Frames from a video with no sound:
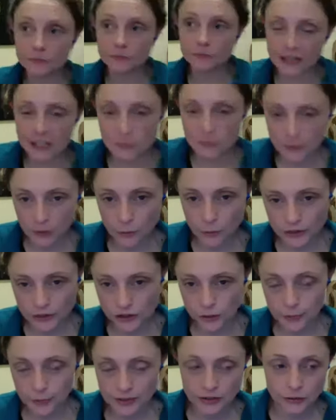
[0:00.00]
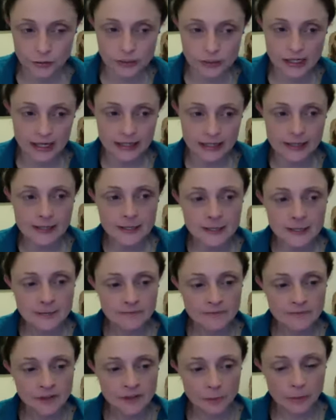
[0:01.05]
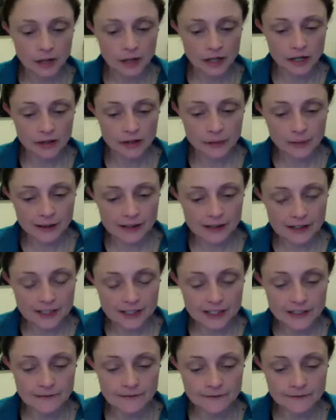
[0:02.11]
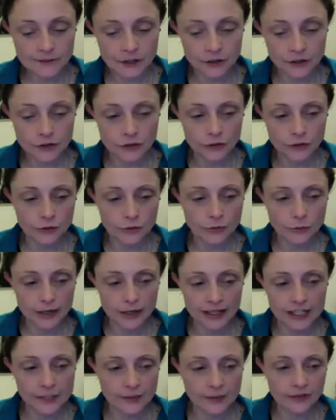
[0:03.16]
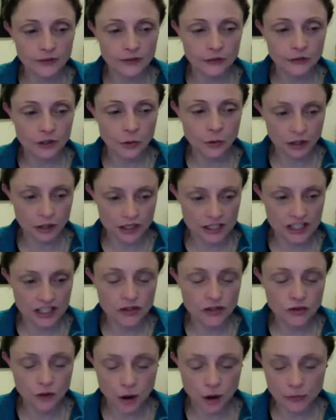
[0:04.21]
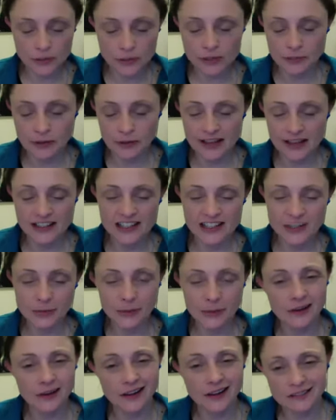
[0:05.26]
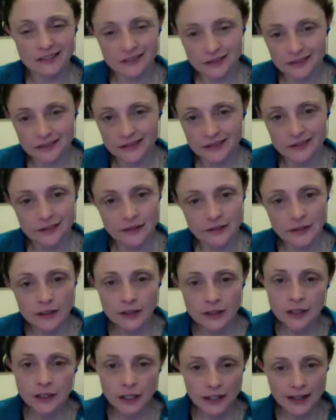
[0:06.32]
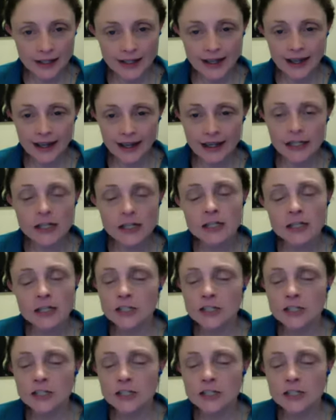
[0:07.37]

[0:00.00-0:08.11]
because we always shop in Aldi, but the past few weeks we thought the quality's dropped a bit, so we were like, mm, okay.